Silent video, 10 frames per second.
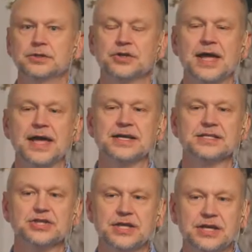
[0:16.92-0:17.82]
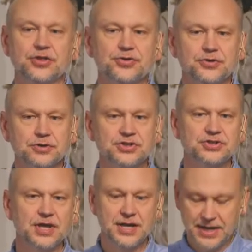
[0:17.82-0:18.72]
Today is the third
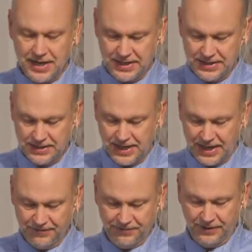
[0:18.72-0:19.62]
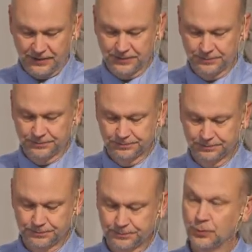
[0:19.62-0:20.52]
Sunday in Advent.
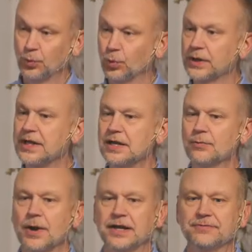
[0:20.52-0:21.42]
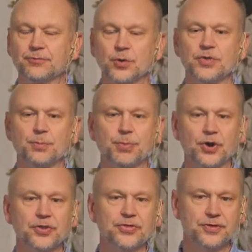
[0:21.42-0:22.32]
We're getting ready for the
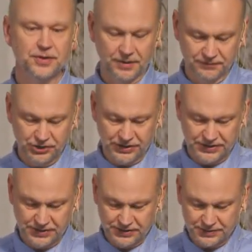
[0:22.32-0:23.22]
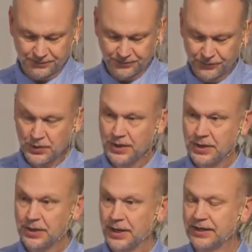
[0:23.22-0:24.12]
birth of Jesus.
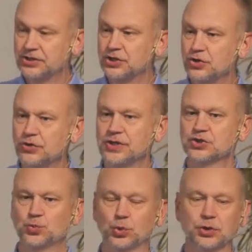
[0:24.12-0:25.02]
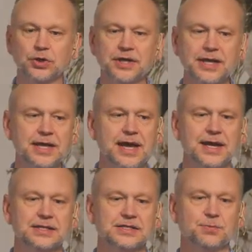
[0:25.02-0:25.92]
And to do this, we're looking
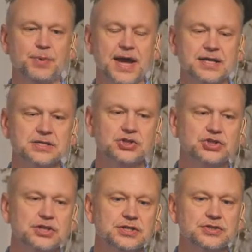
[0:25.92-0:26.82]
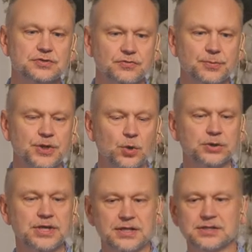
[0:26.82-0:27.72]
at some passages from the
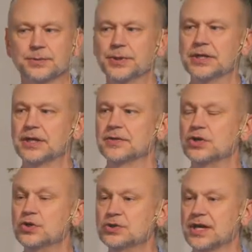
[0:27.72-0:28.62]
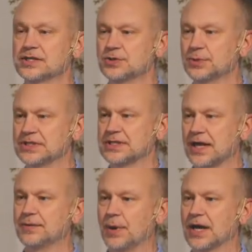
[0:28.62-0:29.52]
Old Testament and the New Testament
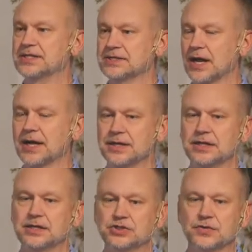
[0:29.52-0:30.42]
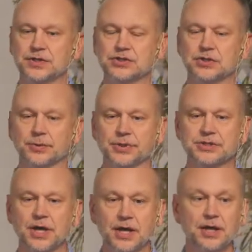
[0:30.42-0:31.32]
side by side in each of these
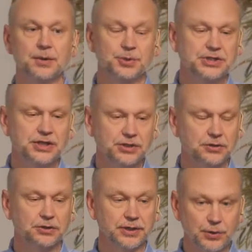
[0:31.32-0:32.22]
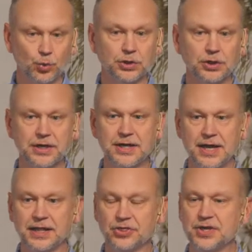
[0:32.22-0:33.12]
sermons. Particularly, we're looking
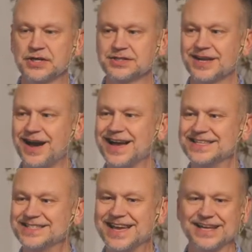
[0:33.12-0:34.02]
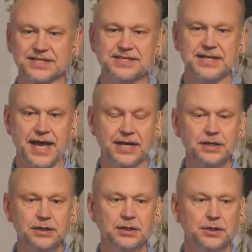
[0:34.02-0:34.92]
at things that Isaiah
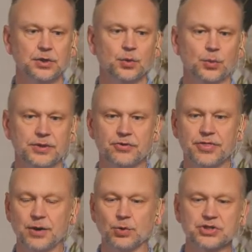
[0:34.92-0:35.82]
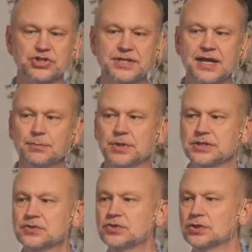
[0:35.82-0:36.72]
said, whether they were
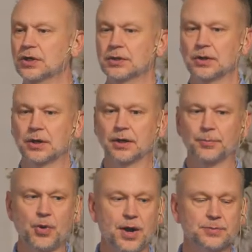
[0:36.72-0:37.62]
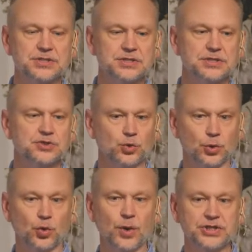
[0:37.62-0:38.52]
statements, promises,
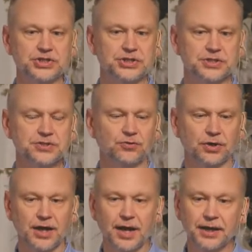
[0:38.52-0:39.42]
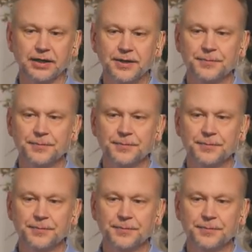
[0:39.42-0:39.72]
or questions for God.